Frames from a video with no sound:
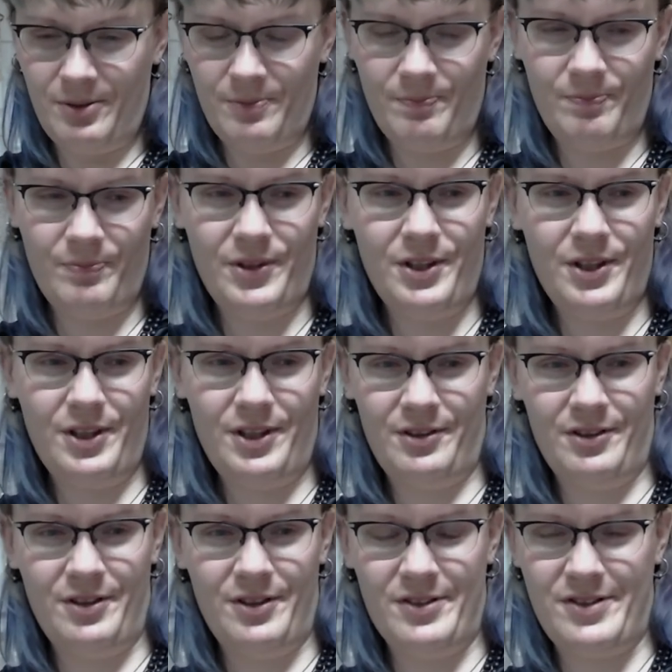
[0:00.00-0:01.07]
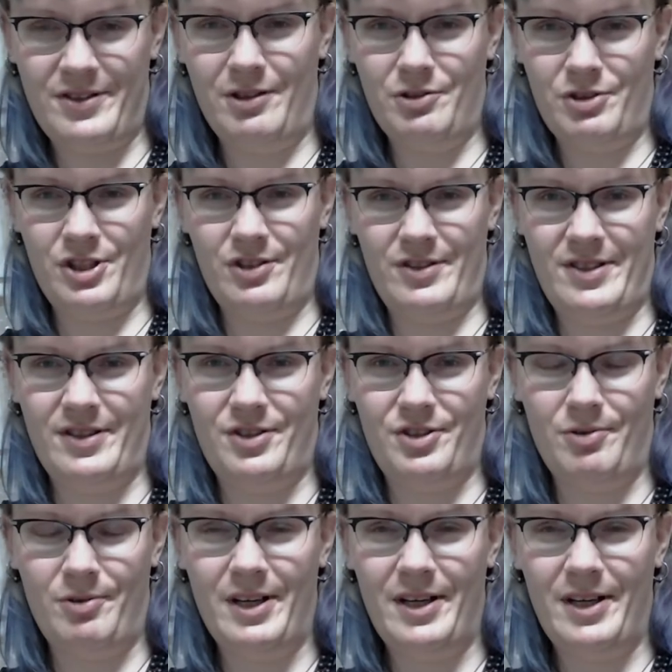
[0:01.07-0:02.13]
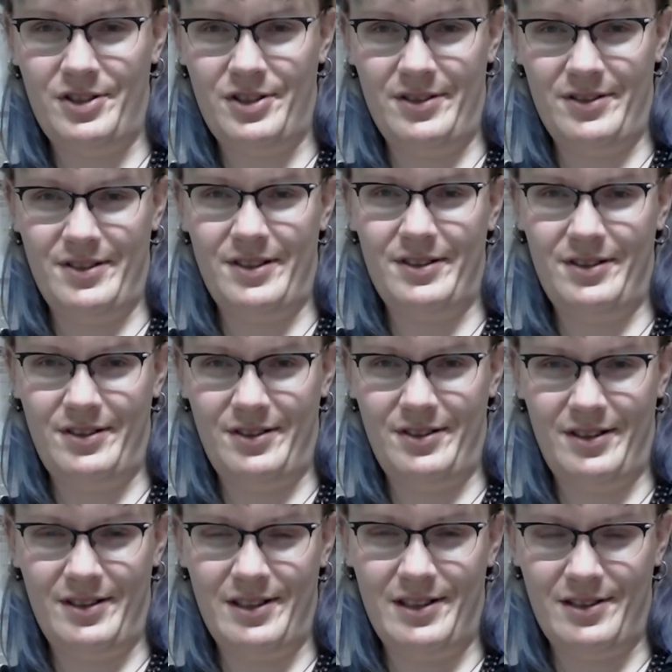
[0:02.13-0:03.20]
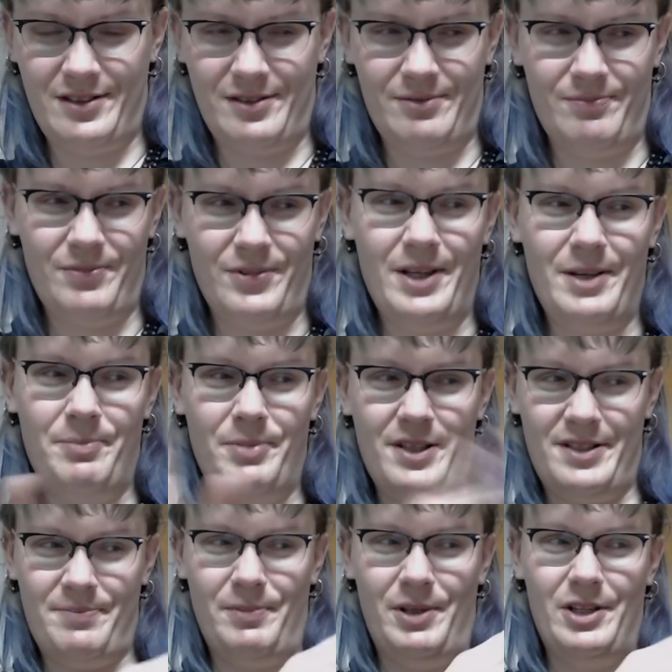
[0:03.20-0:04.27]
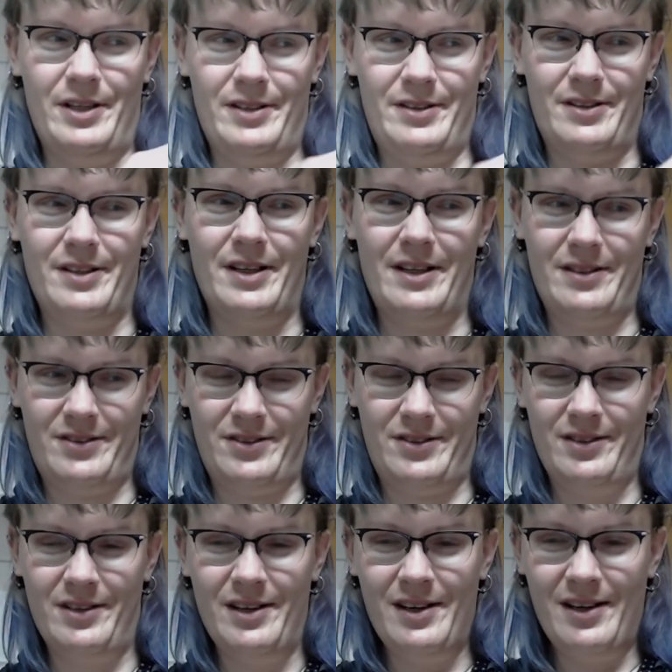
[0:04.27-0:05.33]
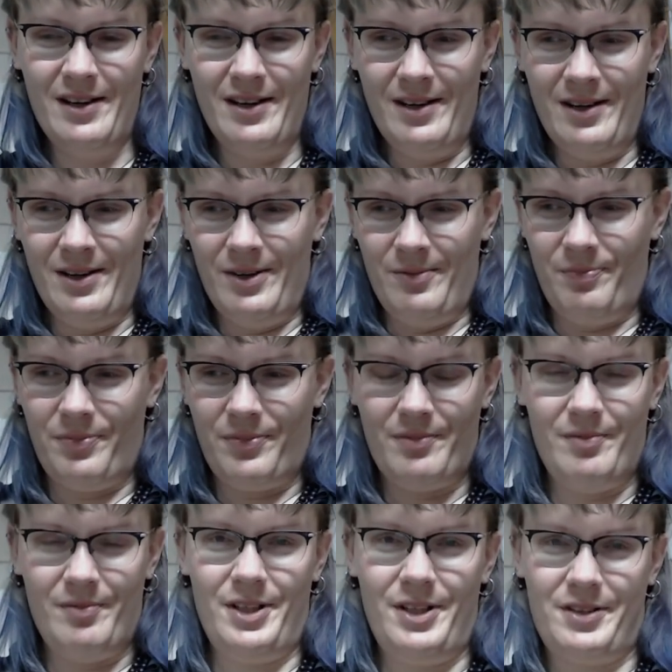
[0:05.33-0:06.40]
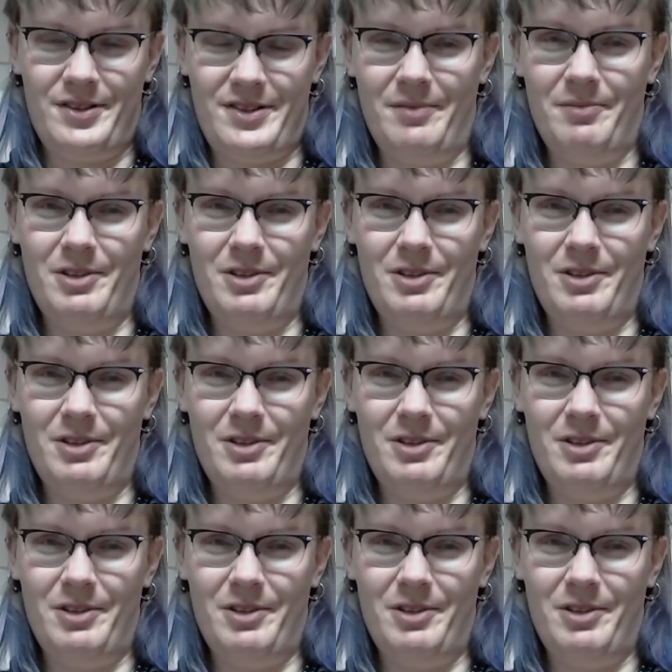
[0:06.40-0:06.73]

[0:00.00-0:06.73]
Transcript: in social situations, others are abysmal at that. Like, some of